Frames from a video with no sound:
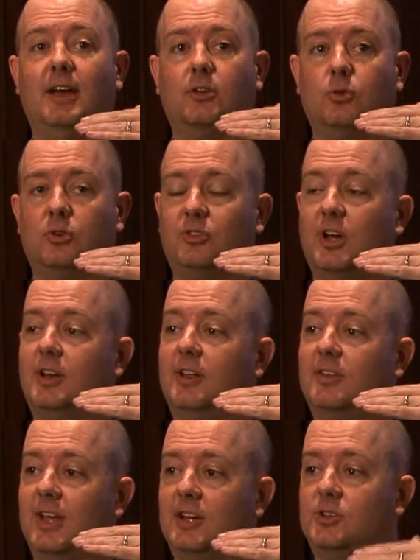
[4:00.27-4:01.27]
extra study
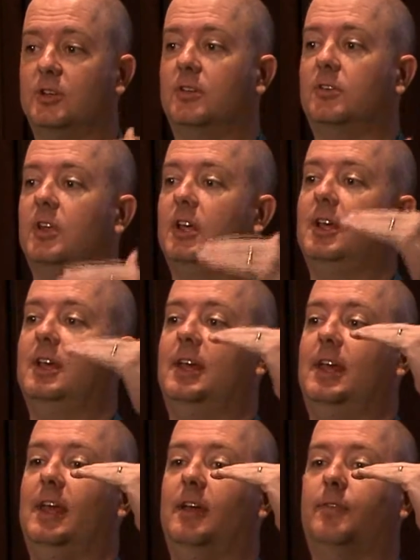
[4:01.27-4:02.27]
sessions,
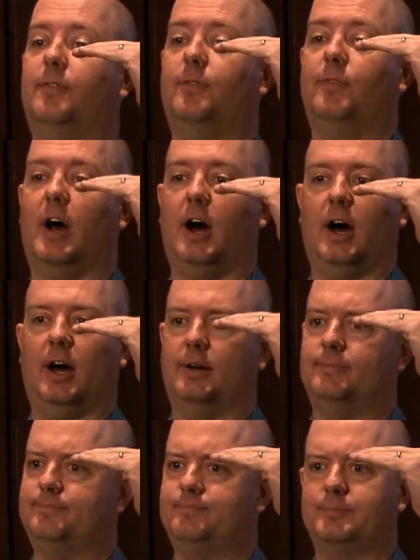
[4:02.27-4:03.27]
if
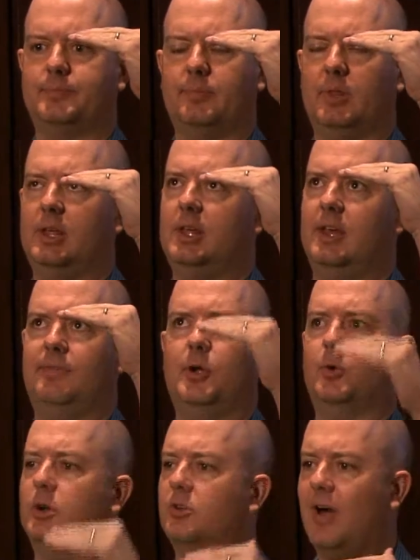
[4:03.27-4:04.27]
they
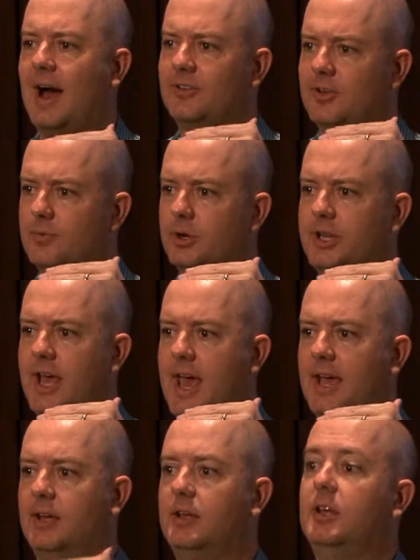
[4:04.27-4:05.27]
were in class every
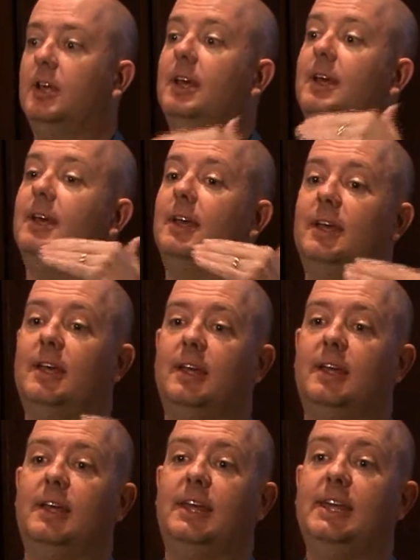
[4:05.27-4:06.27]
day,
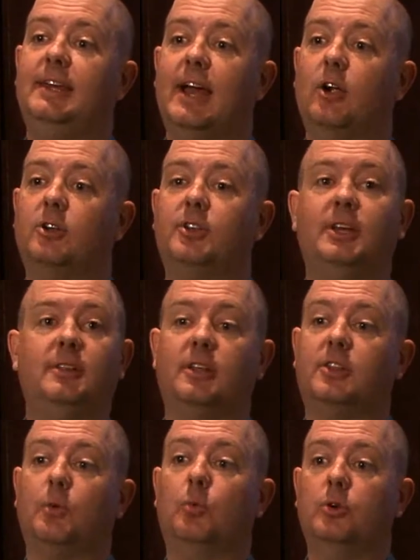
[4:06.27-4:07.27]
he guaranteed that
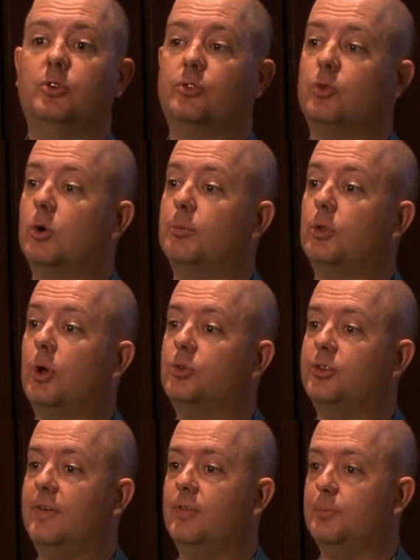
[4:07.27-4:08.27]
they wouldn't score below
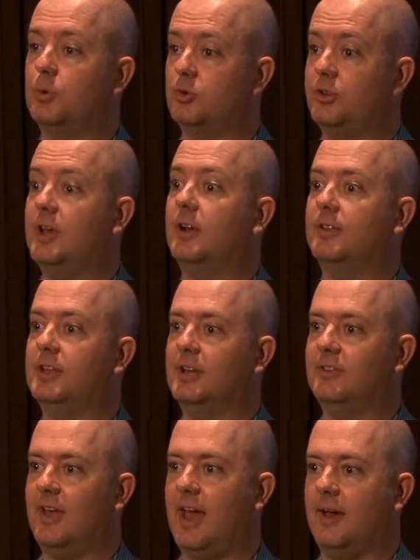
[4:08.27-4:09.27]
70% on the
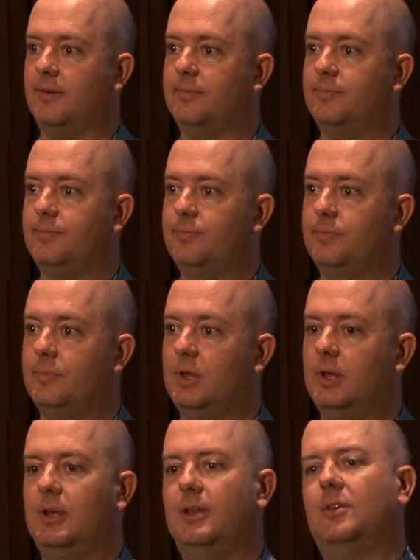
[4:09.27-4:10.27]
exam.
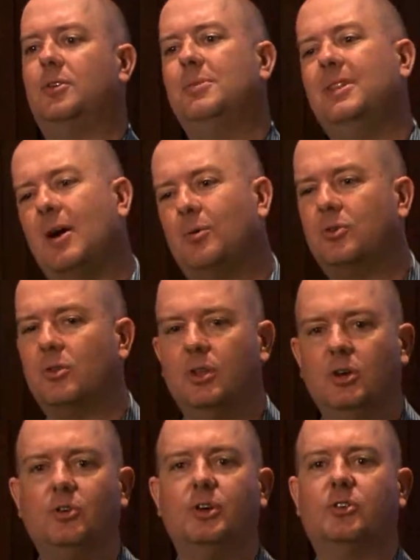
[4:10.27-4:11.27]
Now, to me, that was a
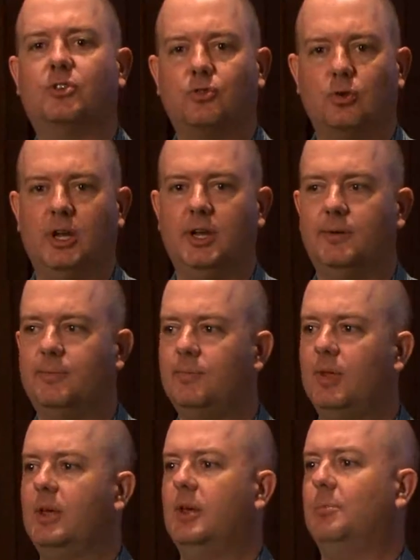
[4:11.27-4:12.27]
little extreme
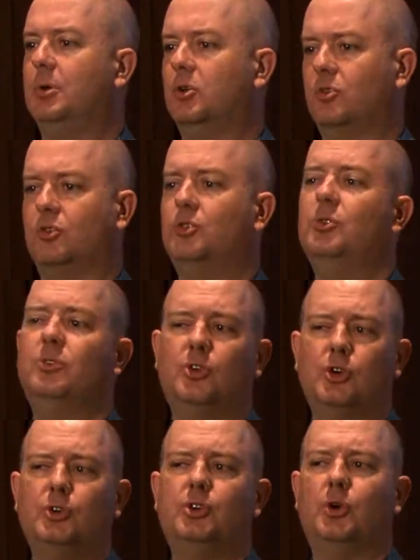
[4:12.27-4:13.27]
because a student
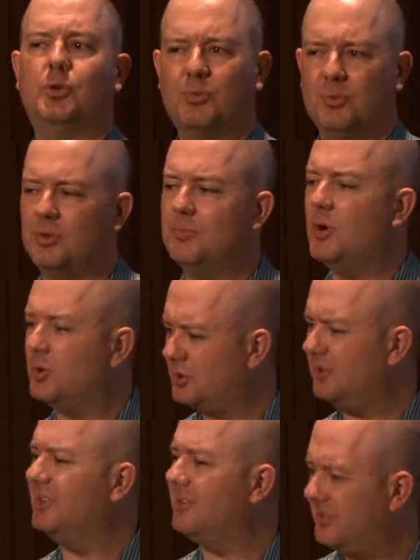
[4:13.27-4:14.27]
could go through the
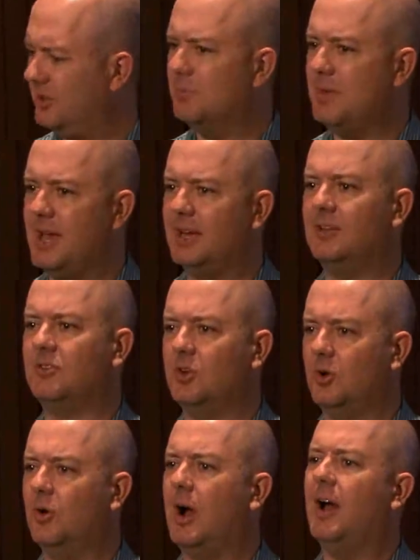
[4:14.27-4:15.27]
motions and still make it,
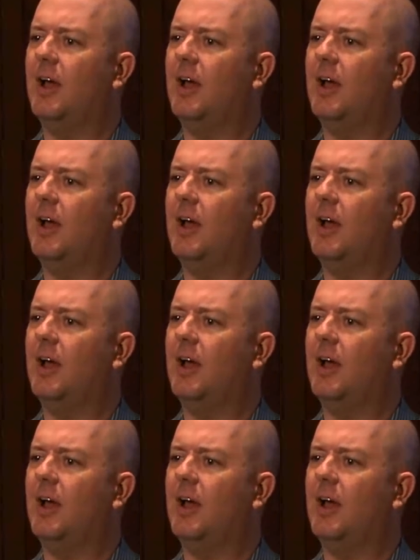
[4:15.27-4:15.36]
so